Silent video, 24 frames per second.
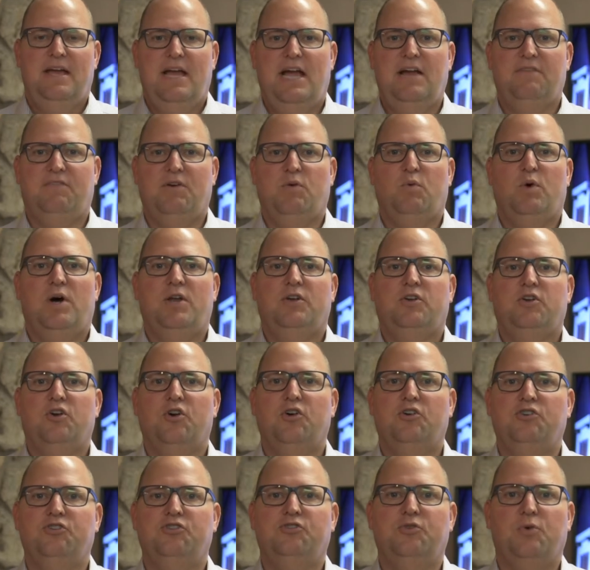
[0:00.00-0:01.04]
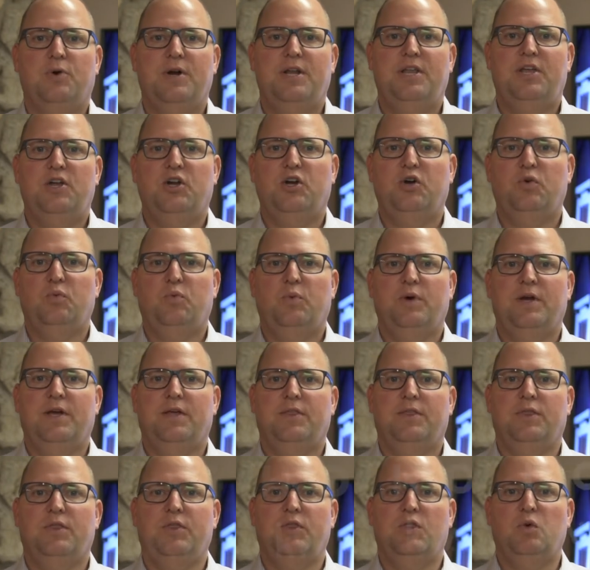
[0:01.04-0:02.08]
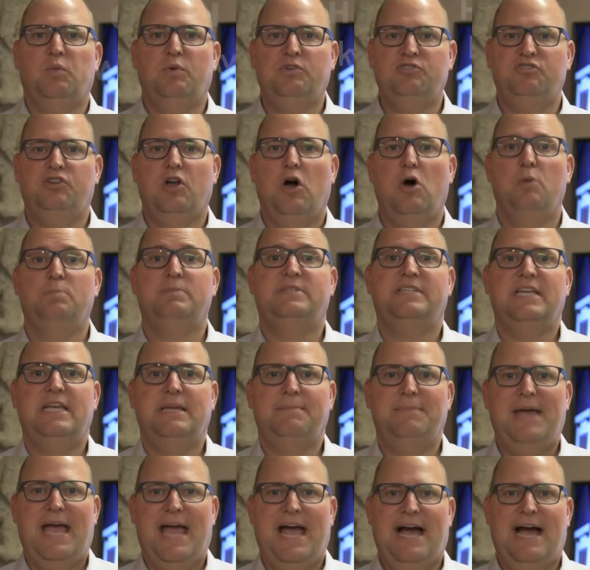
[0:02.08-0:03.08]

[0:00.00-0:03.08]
Hey everyone, Kirk Short here with the Wichita Home Team